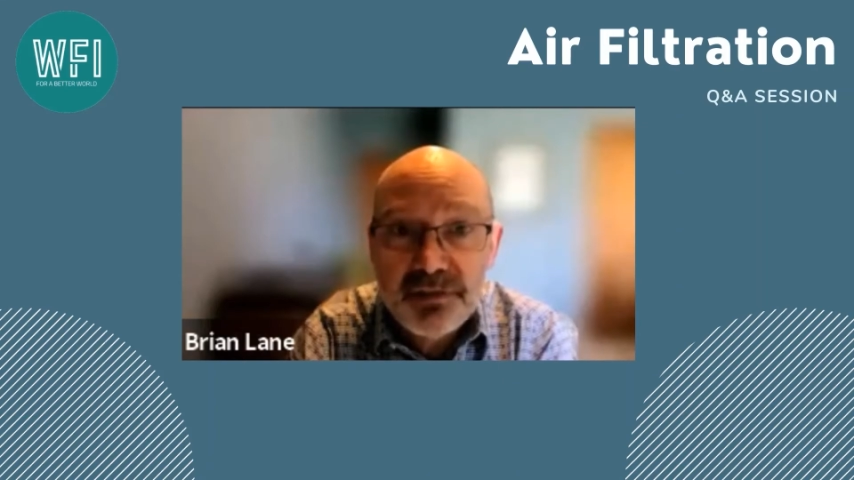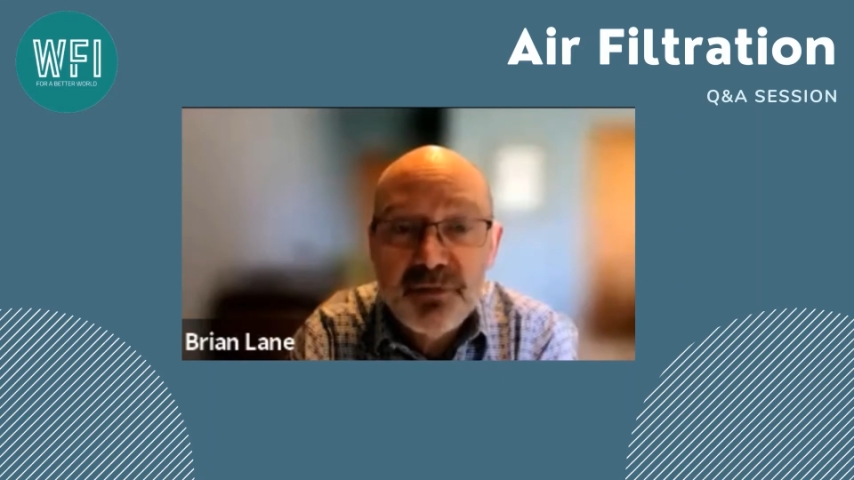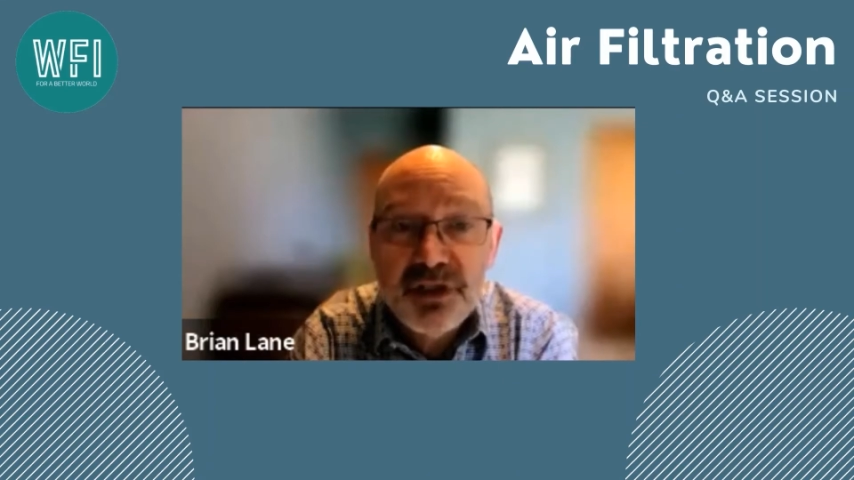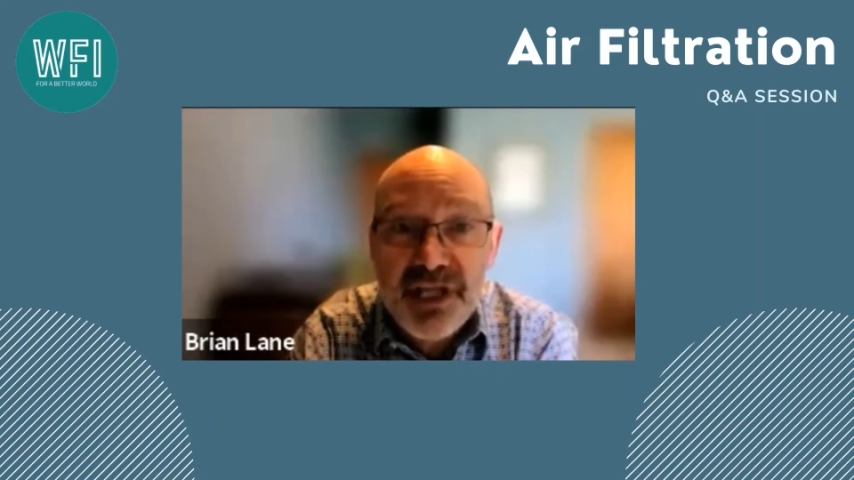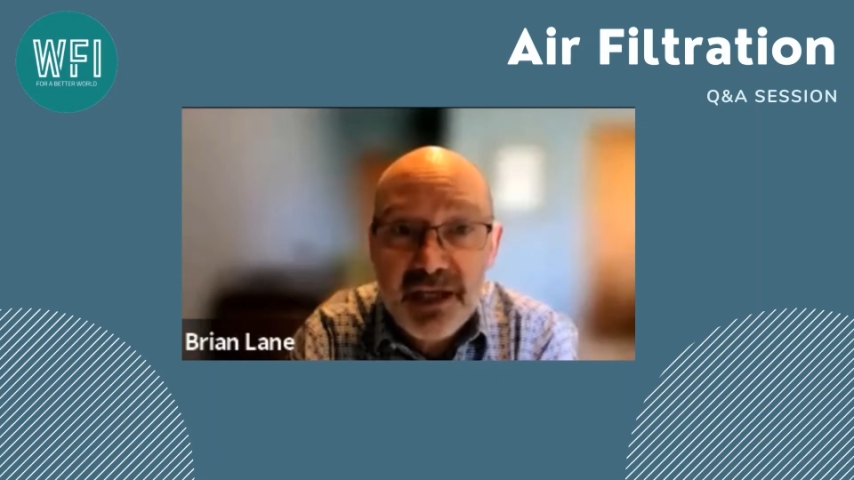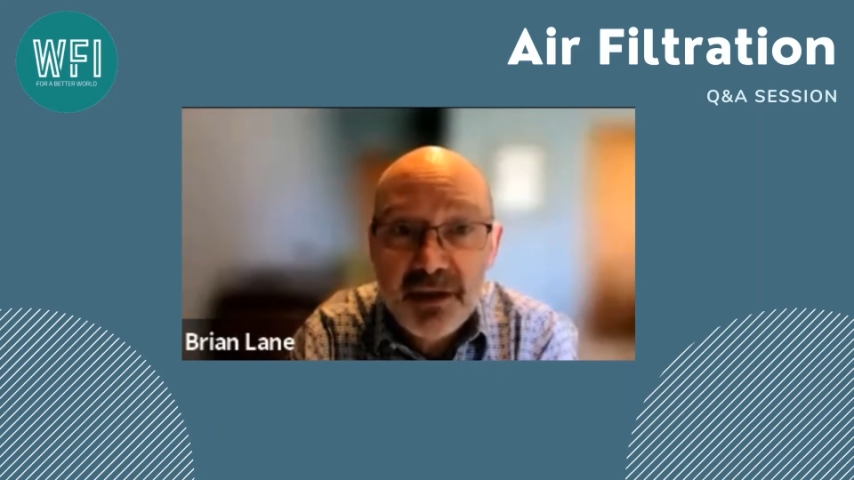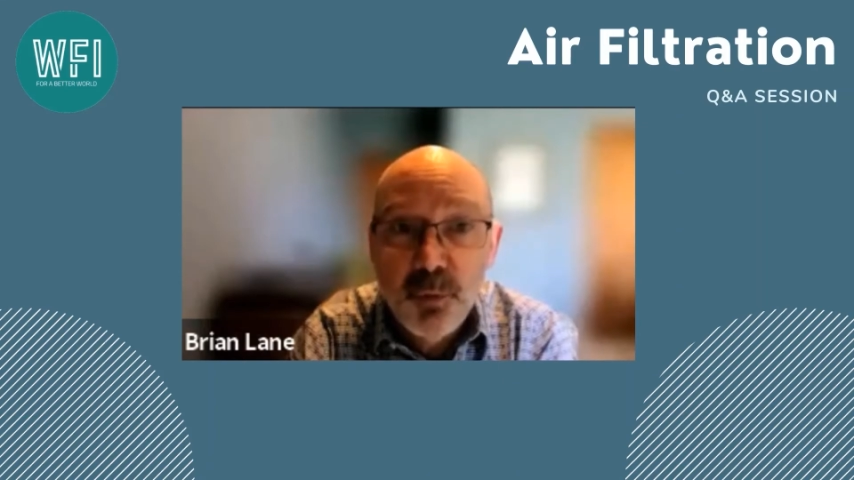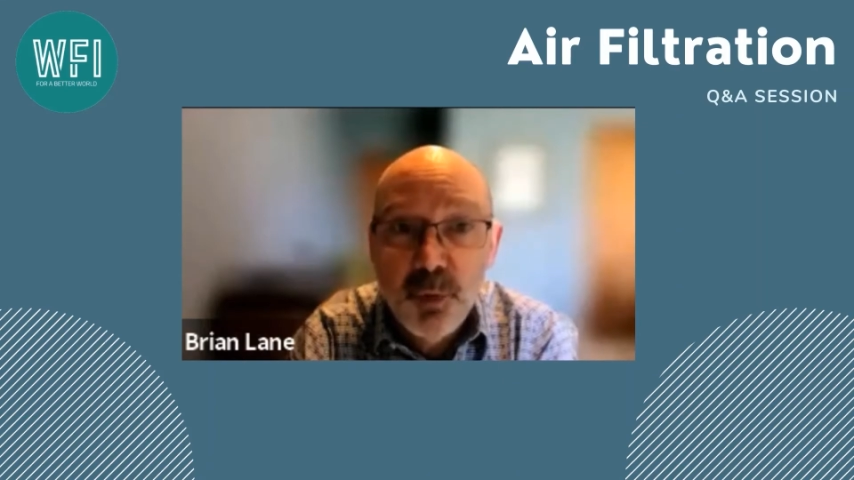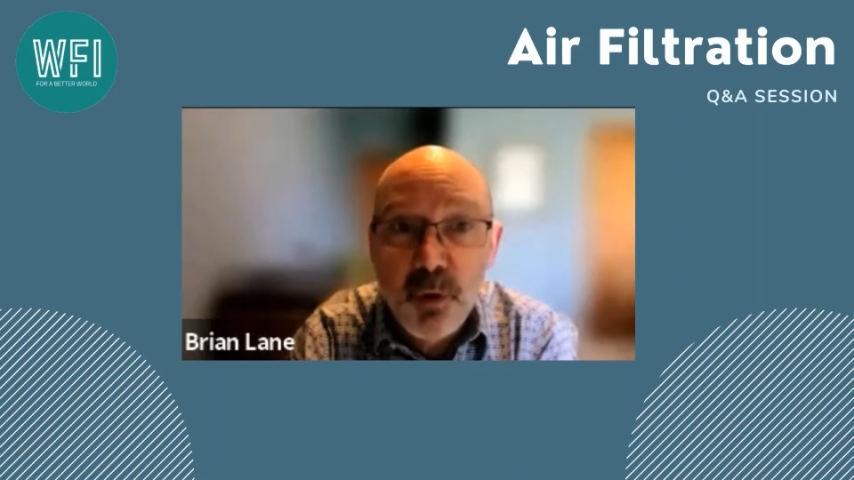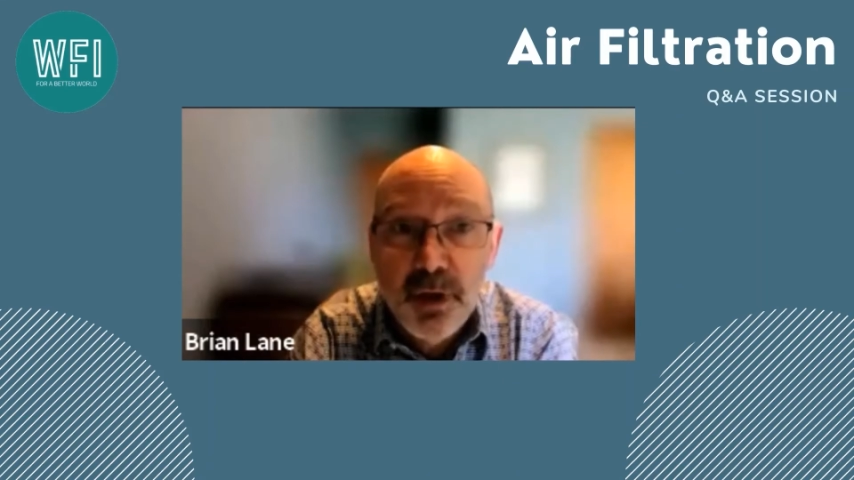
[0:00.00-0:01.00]
and protect the
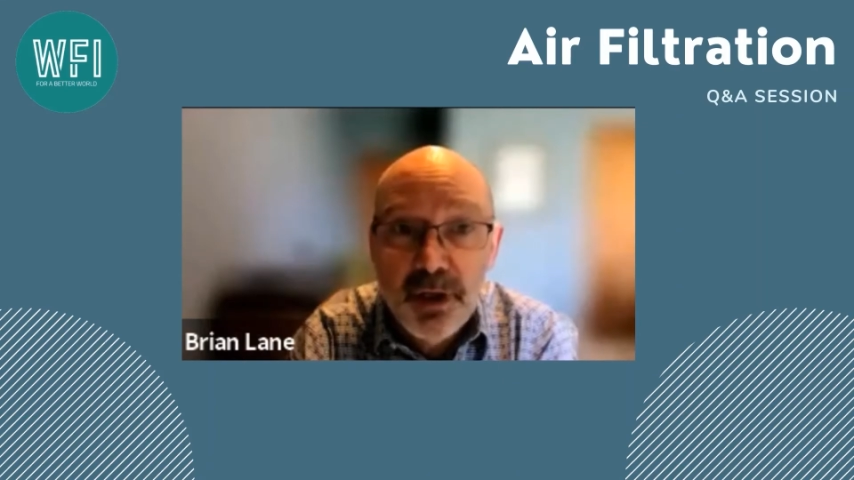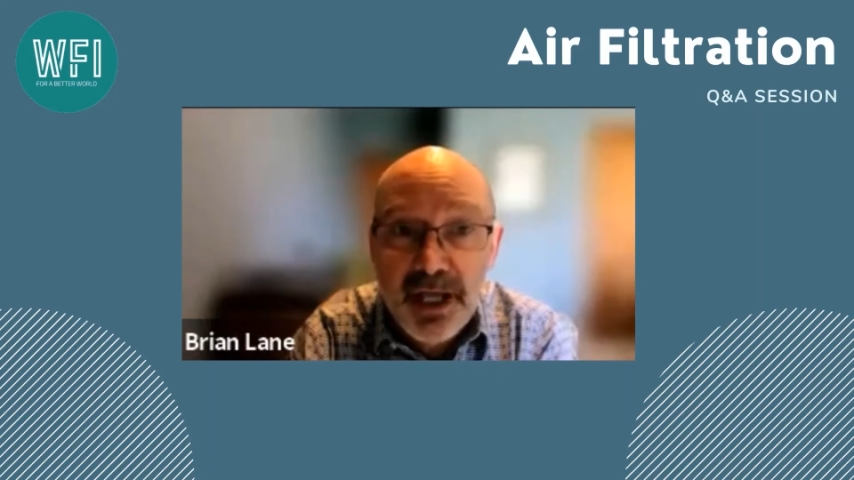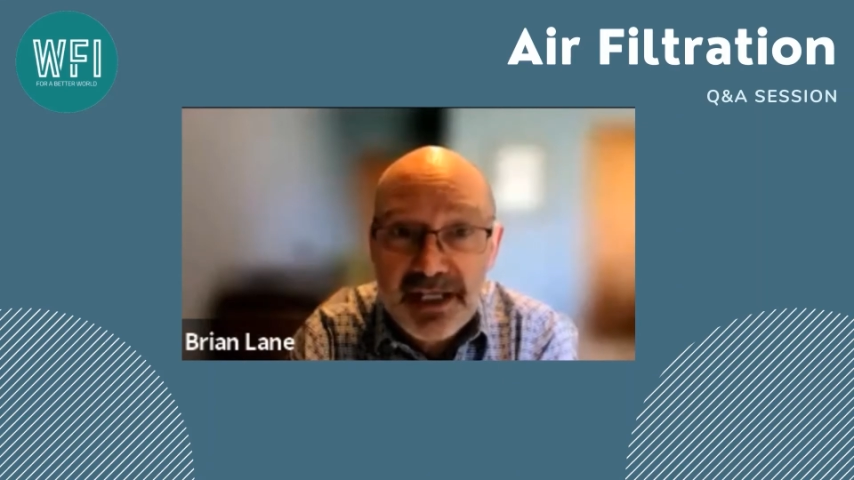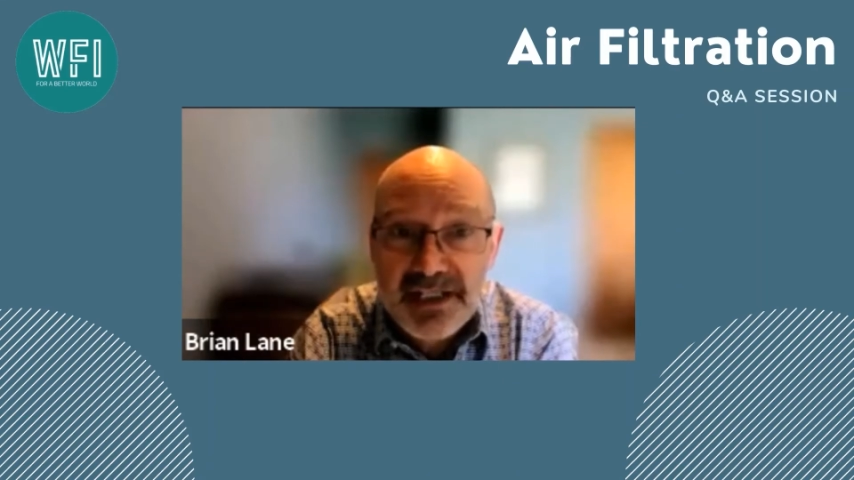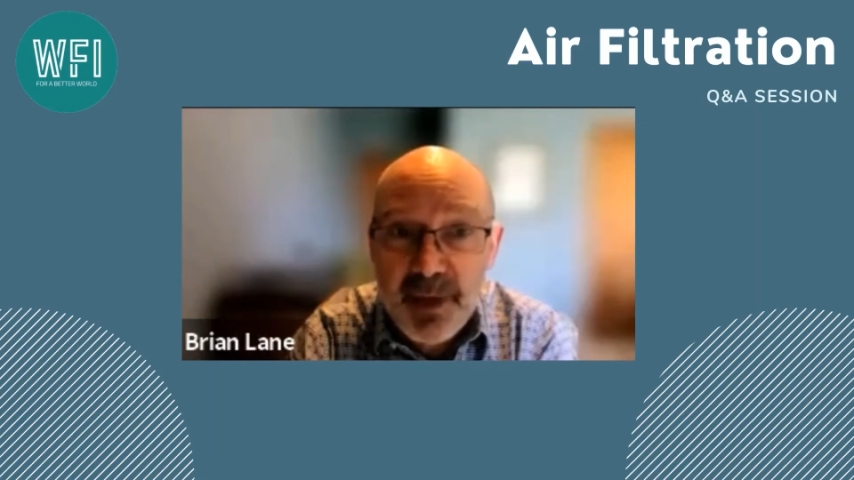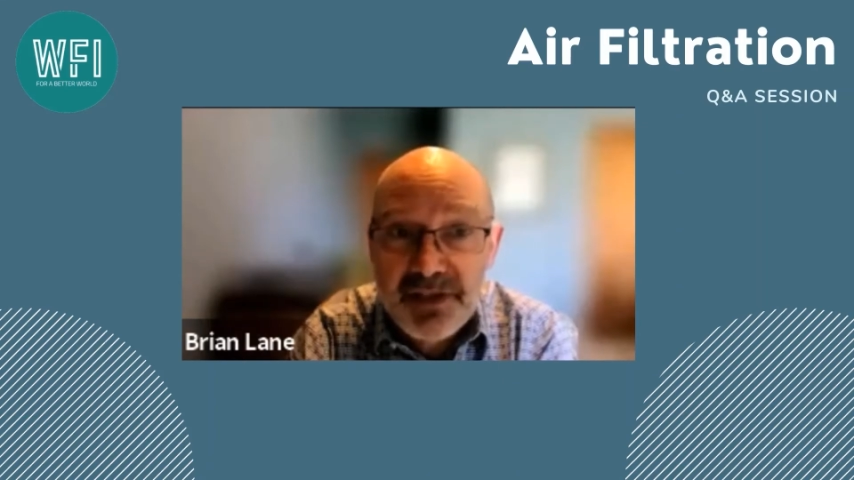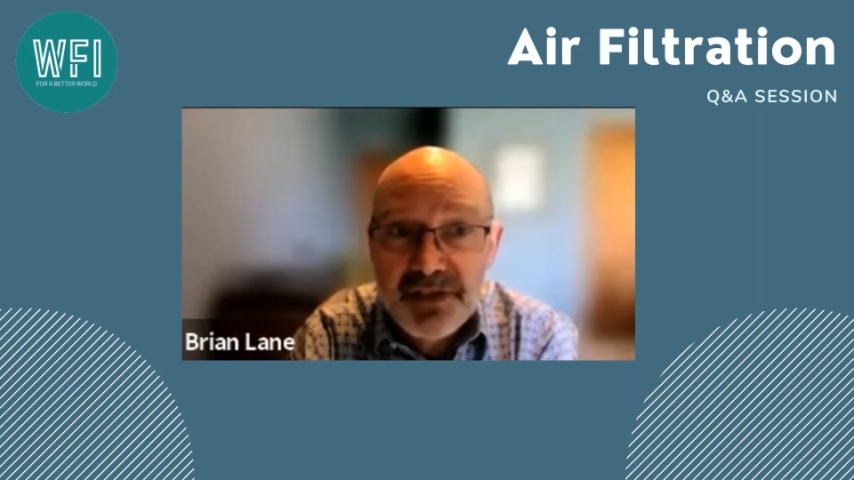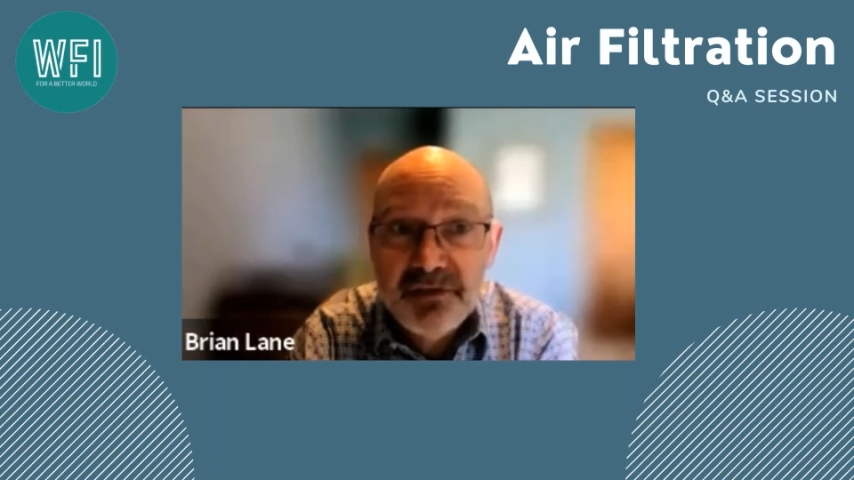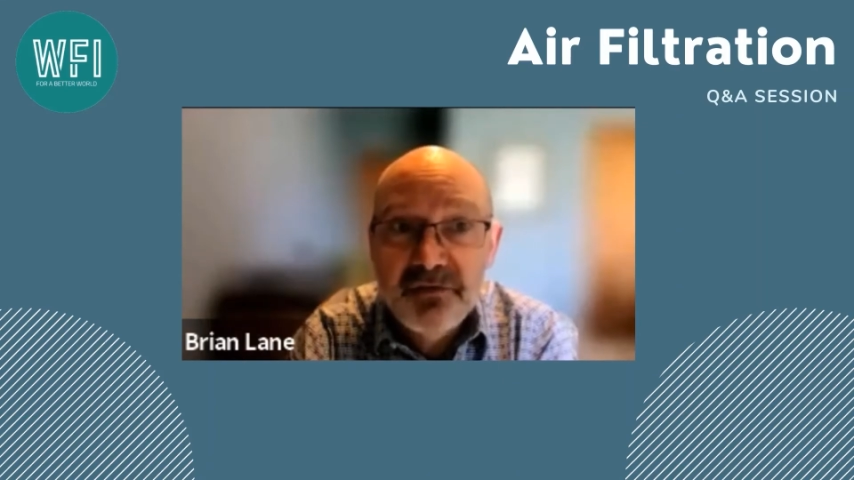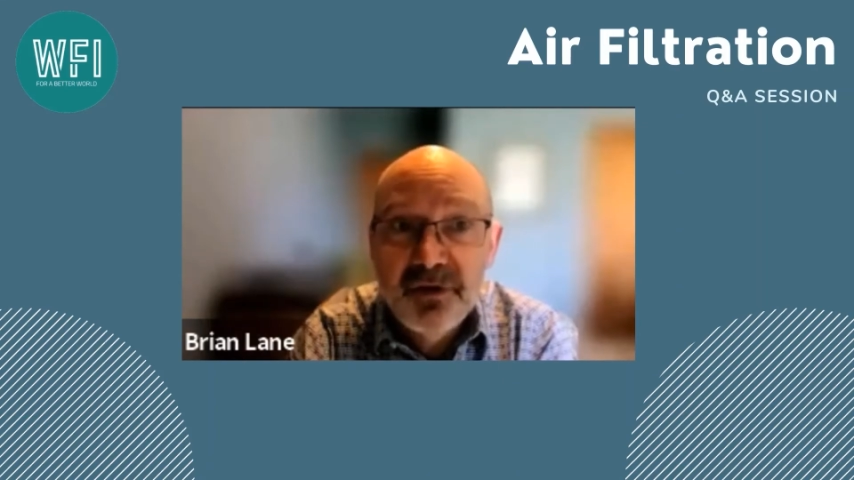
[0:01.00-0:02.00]
more
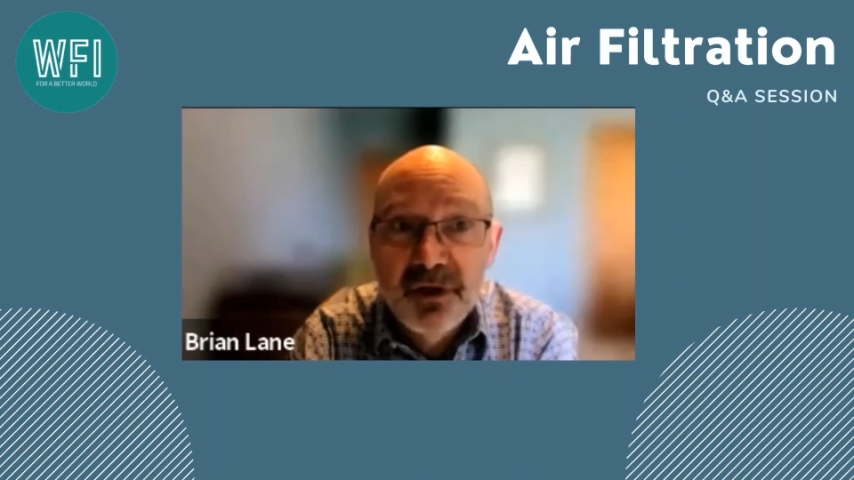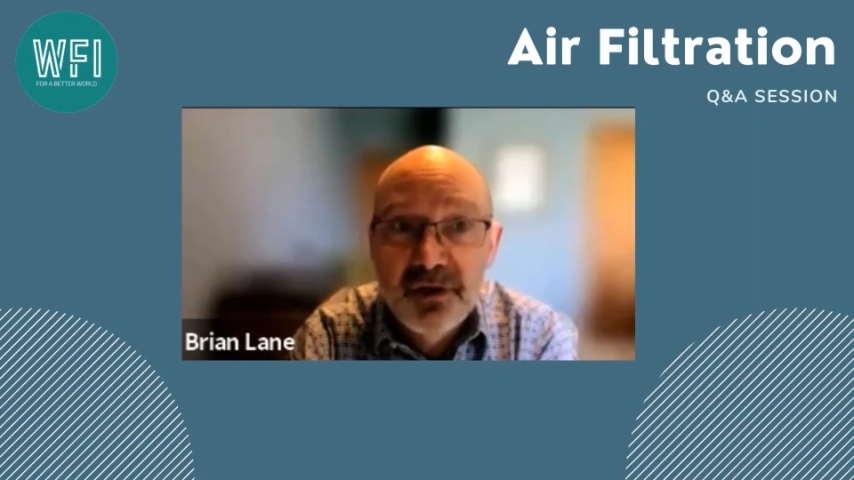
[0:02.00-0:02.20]
expensive,